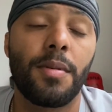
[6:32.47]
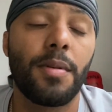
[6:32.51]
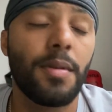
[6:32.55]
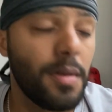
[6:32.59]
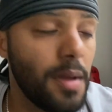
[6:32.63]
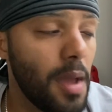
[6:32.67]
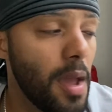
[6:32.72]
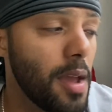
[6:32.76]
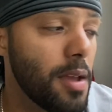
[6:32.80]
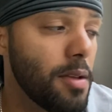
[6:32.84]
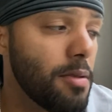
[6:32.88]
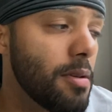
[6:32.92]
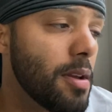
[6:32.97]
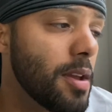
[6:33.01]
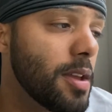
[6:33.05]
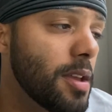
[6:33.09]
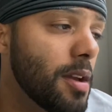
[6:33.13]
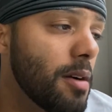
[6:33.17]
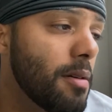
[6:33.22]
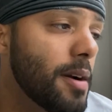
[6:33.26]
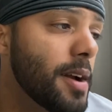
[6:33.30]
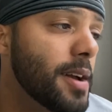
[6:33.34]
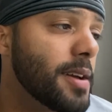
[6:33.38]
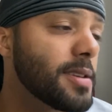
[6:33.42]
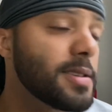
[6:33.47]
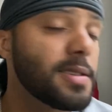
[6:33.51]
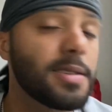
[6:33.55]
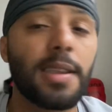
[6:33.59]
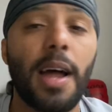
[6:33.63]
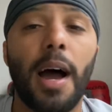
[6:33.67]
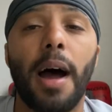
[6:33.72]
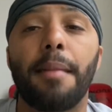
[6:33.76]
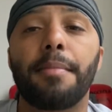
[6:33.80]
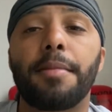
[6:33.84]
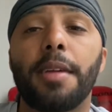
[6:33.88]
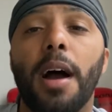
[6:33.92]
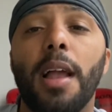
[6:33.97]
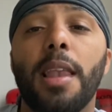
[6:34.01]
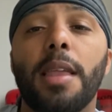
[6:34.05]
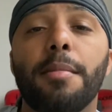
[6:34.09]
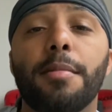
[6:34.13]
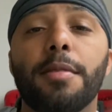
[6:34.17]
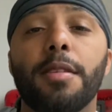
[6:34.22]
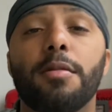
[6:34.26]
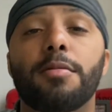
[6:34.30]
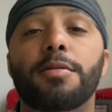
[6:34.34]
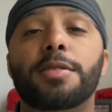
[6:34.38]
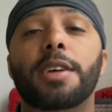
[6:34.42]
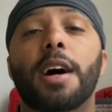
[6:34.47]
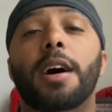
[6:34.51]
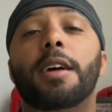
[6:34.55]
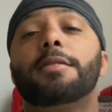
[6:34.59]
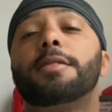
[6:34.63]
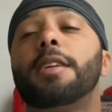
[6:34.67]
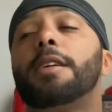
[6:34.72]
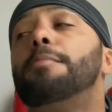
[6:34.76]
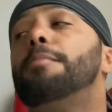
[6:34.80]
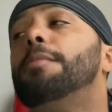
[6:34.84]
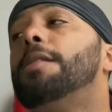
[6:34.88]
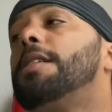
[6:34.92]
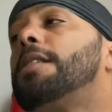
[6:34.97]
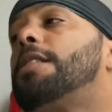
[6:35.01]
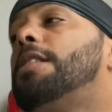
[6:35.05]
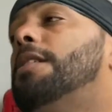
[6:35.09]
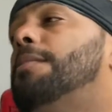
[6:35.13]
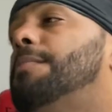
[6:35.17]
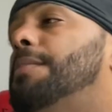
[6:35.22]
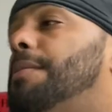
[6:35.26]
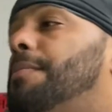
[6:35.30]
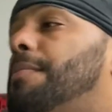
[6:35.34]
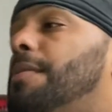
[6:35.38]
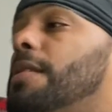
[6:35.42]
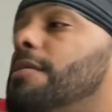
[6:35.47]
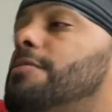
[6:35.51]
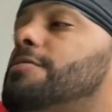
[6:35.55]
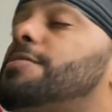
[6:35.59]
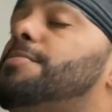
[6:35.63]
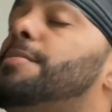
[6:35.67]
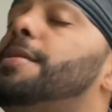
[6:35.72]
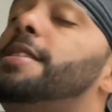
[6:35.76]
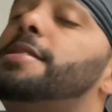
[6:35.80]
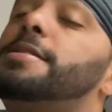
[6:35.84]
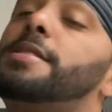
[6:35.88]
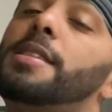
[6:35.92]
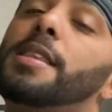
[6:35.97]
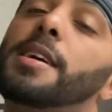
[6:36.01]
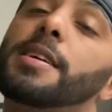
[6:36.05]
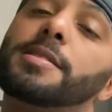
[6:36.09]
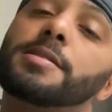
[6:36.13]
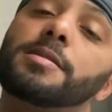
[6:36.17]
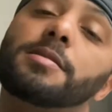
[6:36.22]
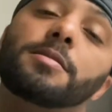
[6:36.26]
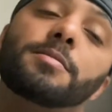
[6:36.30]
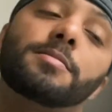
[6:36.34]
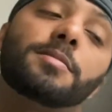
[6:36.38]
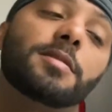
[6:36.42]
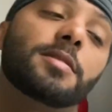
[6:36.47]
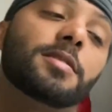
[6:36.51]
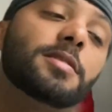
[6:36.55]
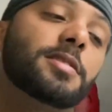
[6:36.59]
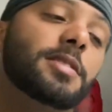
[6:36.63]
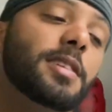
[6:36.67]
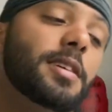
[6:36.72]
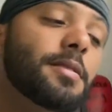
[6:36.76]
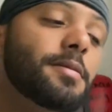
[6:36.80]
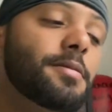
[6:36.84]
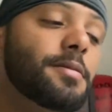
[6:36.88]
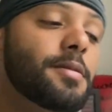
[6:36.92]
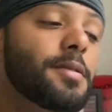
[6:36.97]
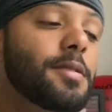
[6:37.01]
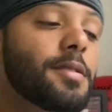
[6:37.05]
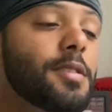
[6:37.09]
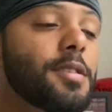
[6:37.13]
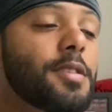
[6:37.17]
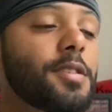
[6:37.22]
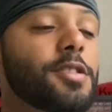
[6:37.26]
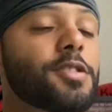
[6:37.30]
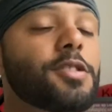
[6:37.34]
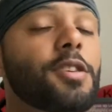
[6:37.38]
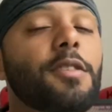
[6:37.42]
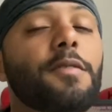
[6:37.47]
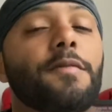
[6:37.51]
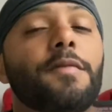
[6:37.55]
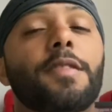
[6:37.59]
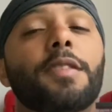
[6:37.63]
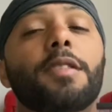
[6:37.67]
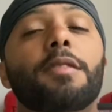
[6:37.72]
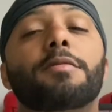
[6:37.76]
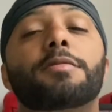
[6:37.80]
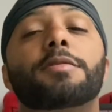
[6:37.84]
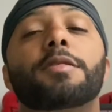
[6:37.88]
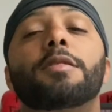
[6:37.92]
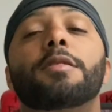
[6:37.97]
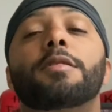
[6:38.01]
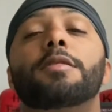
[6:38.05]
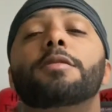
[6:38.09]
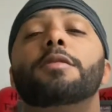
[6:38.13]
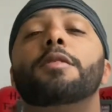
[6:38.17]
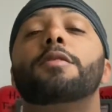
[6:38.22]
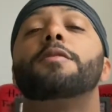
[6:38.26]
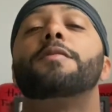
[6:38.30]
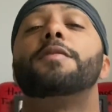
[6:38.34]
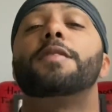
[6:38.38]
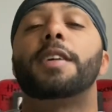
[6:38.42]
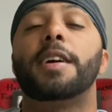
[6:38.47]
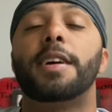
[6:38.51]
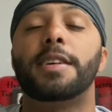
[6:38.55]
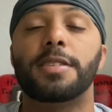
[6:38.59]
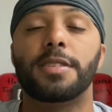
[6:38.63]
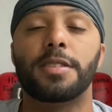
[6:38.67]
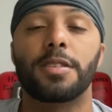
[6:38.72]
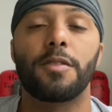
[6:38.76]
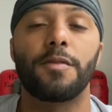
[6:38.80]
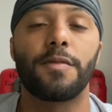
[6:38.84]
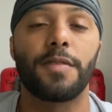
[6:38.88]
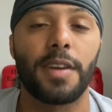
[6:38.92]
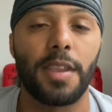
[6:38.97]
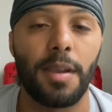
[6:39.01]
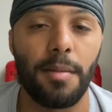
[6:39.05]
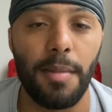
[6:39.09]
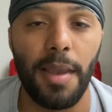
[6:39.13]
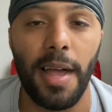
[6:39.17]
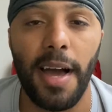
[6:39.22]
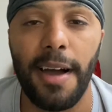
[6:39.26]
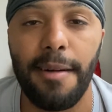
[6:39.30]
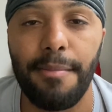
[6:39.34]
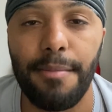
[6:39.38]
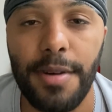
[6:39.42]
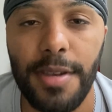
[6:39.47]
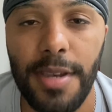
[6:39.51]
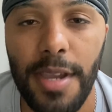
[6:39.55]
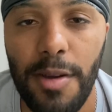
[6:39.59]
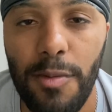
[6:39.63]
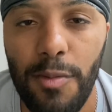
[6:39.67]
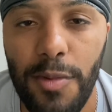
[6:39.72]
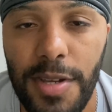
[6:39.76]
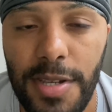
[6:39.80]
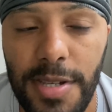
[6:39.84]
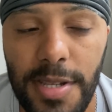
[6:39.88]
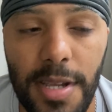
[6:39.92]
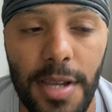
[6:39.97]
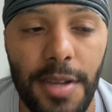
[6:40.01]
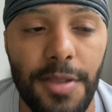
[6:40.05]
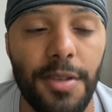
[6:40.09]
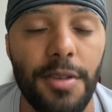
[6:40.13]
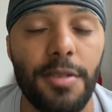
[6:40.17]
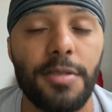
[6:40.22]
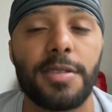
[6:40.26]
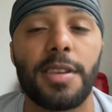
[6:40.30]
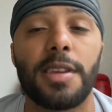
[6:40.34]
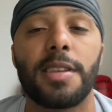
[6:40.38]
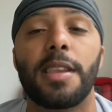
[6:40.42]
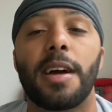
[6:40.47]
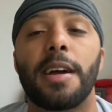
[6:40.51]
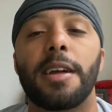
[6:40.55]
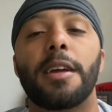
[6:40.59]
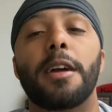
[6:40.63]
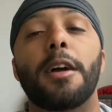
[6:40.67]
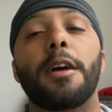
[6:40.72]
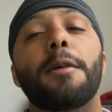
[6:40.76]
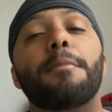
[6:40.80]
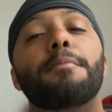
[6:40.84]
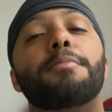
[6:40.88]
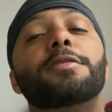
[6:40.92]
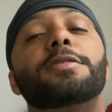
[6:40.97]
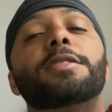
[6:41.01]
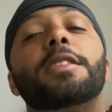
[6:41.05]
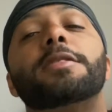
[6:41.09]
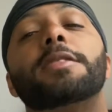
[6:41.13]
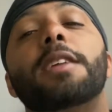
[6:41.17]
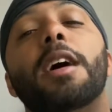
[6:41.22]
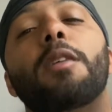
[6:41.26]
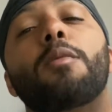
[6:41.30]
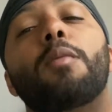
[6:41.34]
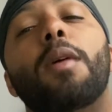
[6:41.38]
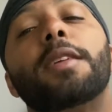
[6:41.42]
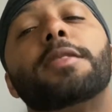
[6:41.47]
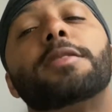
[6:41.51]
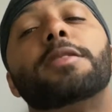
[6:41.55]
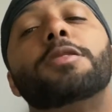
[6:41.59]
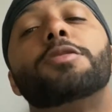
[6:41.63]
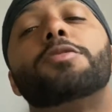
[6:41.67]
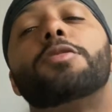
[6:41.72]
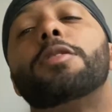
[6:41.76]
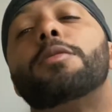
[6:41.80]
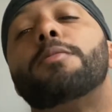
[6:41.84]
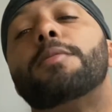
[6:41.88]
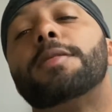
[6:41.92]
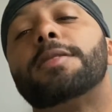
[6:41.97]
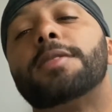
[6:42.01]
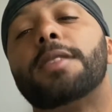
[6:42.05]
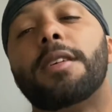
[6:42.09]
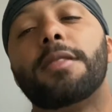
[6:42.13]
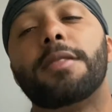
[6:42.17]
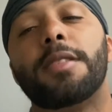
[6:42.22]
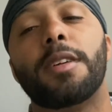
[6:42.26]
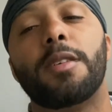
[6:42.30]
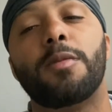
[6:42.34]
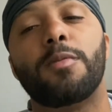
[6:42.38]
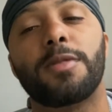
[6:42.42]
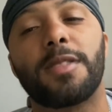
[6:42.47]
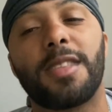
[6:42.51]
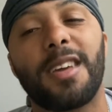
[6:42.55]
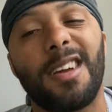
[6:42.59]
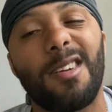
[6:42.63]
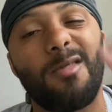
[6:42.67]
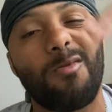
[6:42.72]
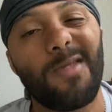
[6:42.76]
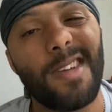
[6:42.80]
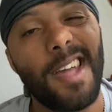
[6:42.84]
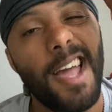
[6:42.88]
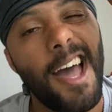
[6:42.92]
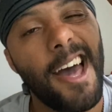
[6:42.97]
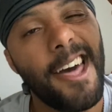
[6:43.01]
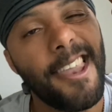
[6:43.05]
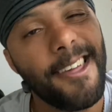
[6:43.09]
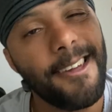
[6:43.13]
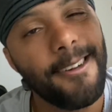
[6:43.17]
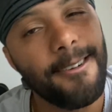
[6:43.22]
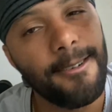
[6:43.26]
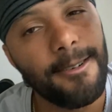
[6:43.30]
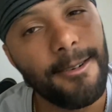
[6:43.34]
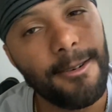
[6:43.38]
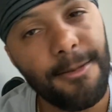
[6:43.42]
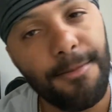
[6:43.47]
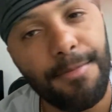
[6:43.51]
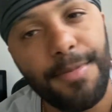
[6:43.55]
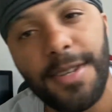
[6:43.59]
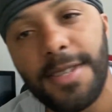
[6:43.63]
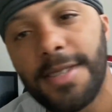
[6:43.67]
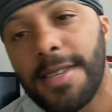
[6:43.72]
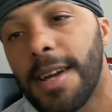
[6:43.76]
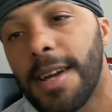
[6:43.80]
Yeah, you getting your ass stopped. Y'all let me know what y'all think, man. Comment below, smash the like, sub to the channel. Share the video, turn on your notifications. Don't forget I'm live Monday, Wednesday, and Thursday night. Appreciate y'all watching. Enjoy the rest of y'all day. With that, we out of here. Peace